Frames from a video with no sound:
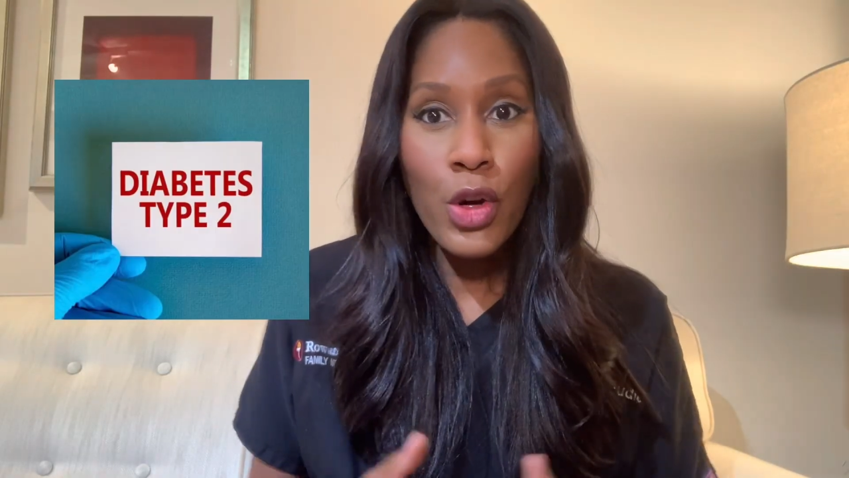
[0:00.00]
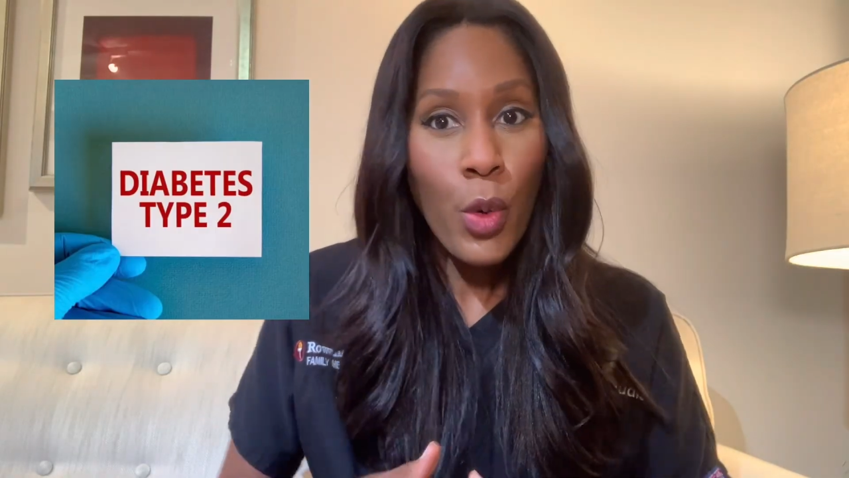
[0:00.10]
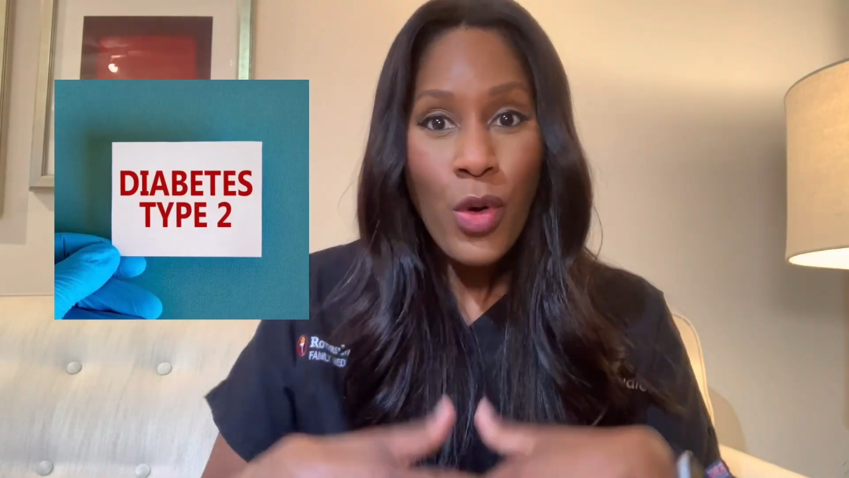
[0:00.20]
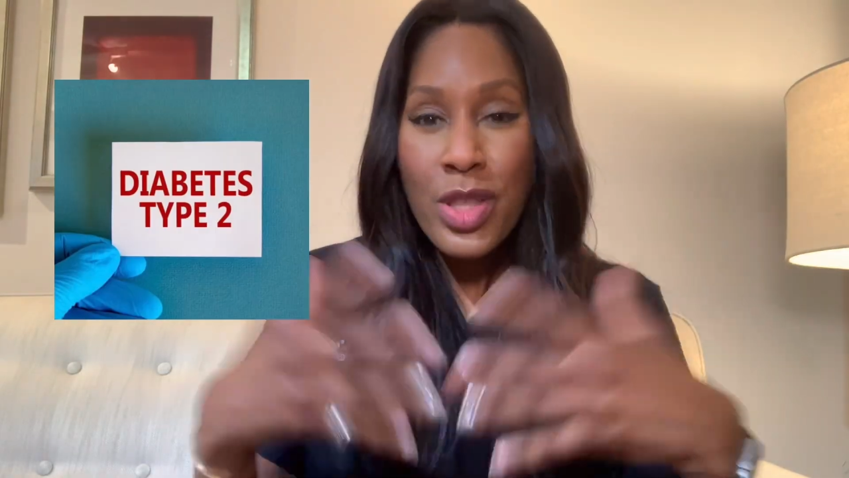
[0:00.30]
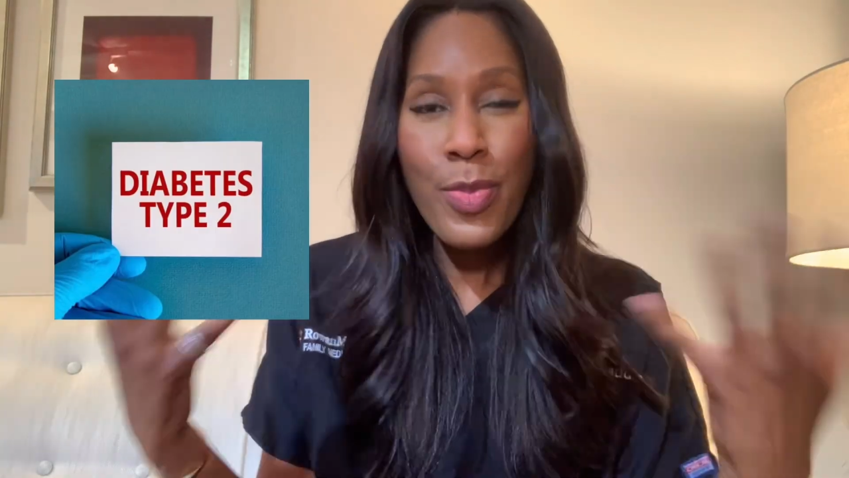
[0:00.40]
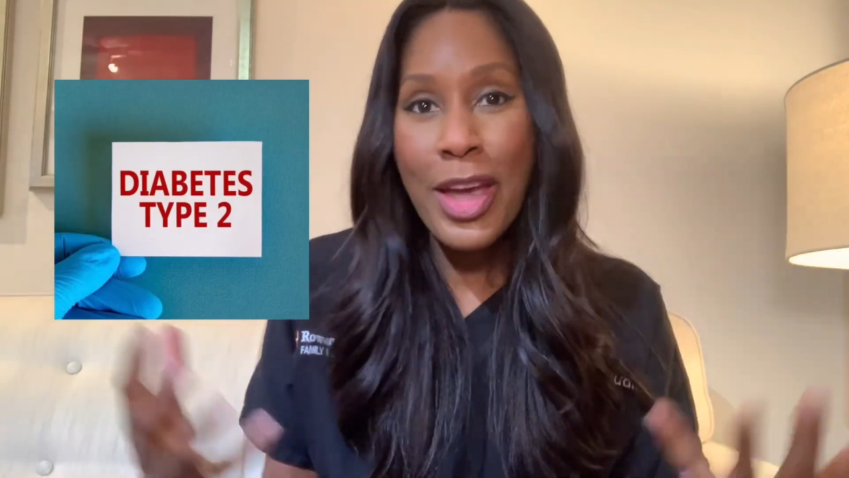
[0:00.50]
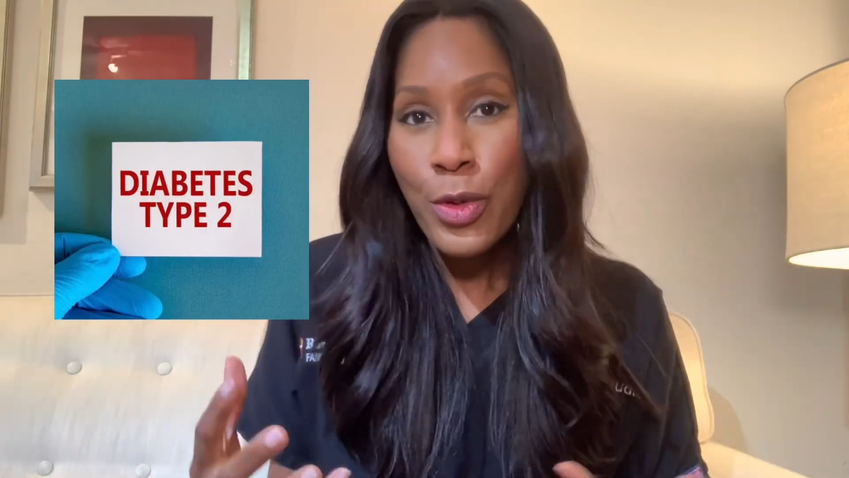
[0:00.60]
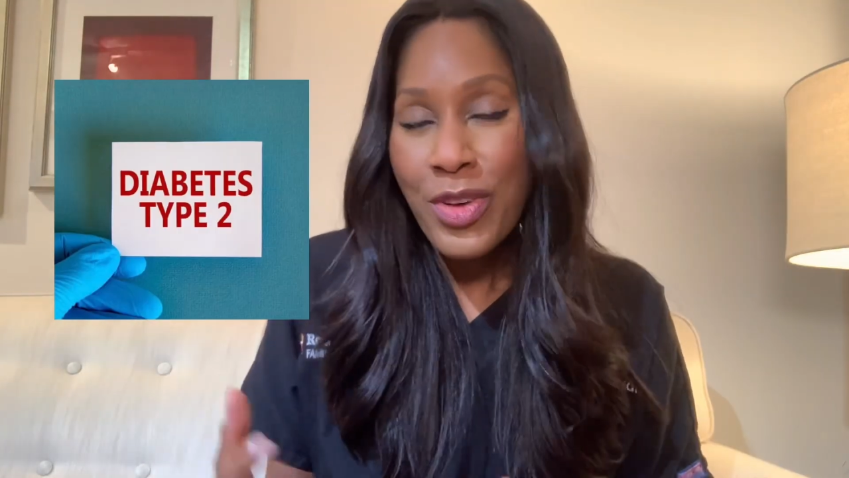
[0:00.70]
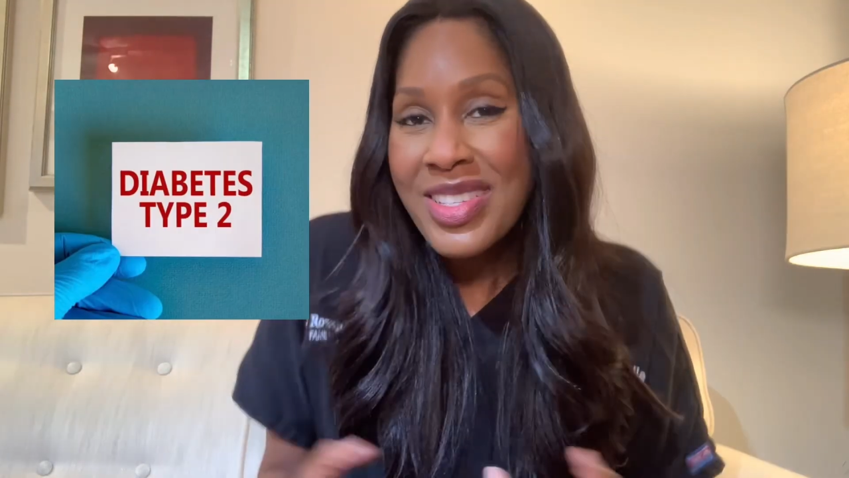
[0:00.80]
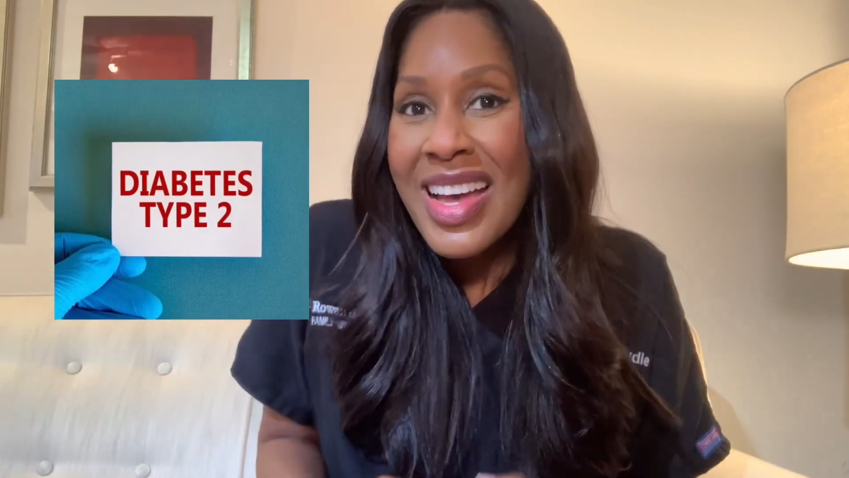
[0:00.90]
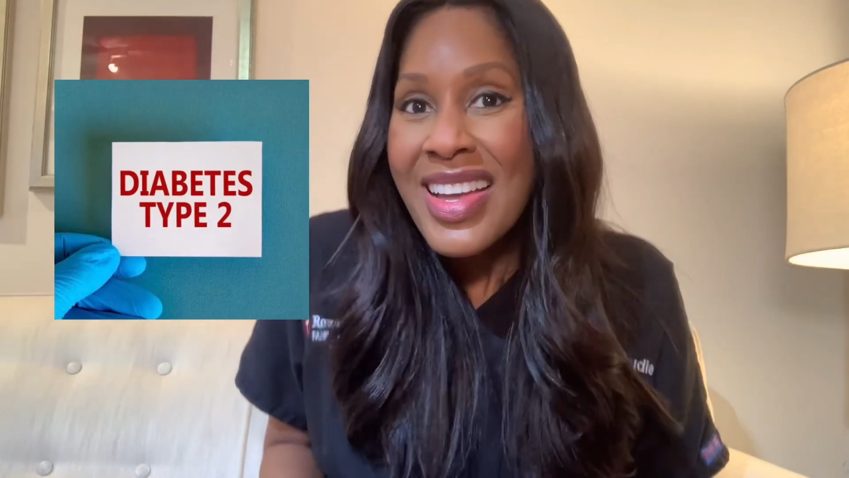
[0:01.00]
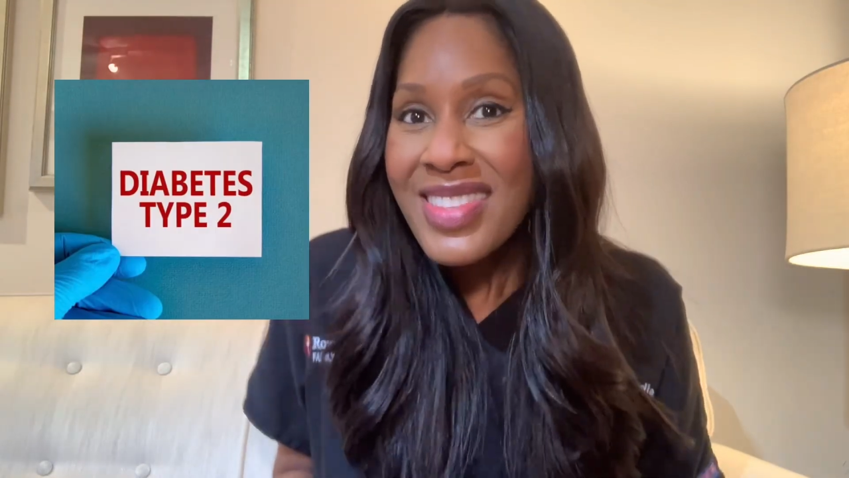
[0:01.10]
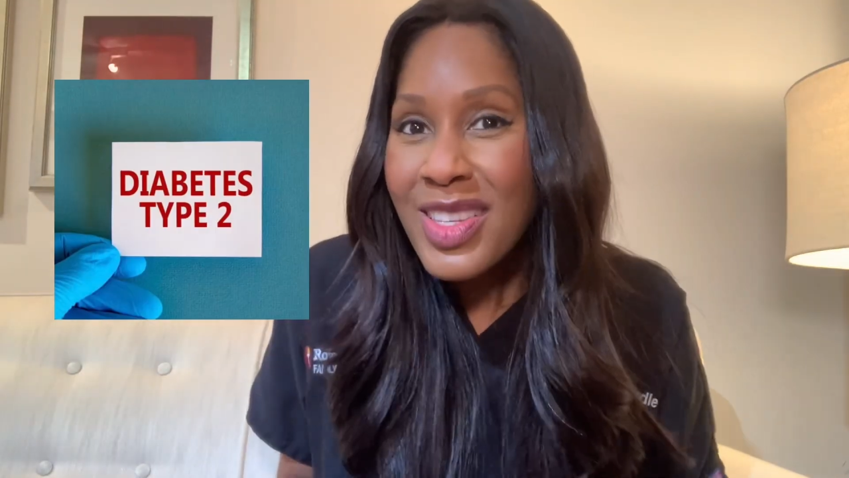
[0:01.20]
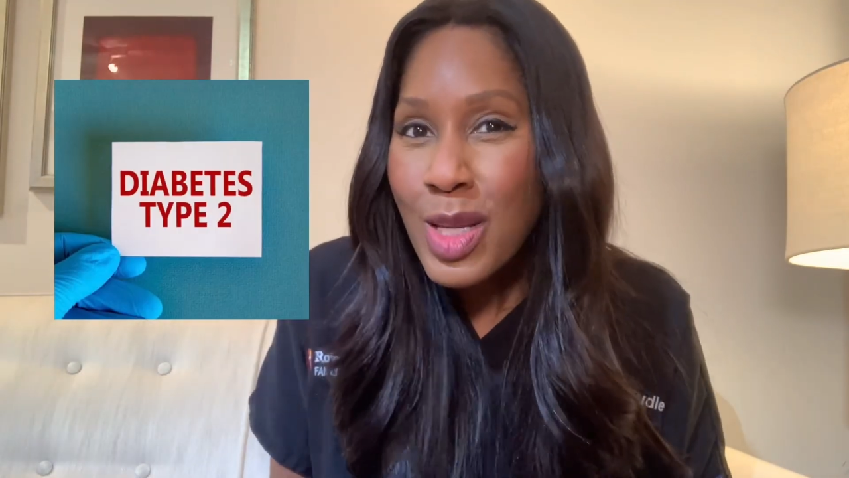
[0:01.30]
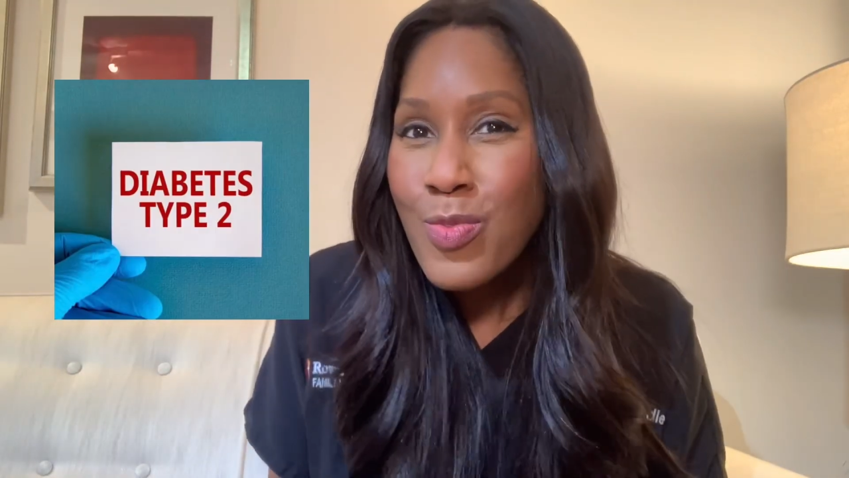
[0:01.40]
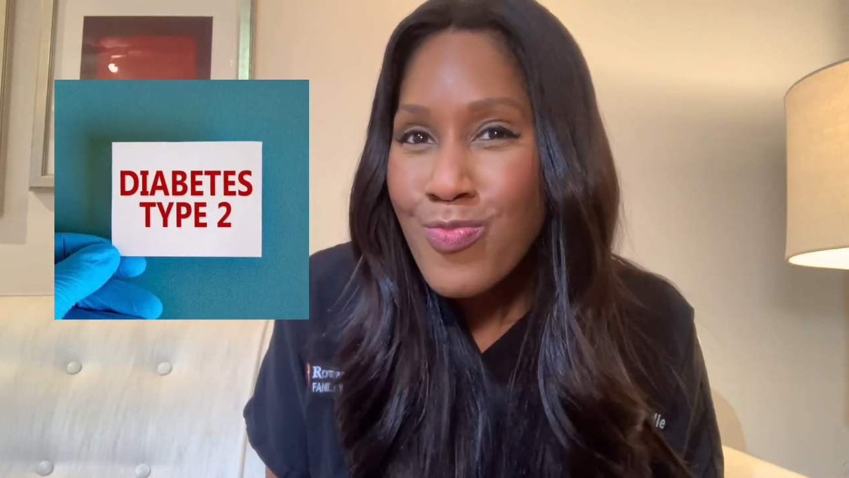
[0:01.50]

or the pancreas doesn't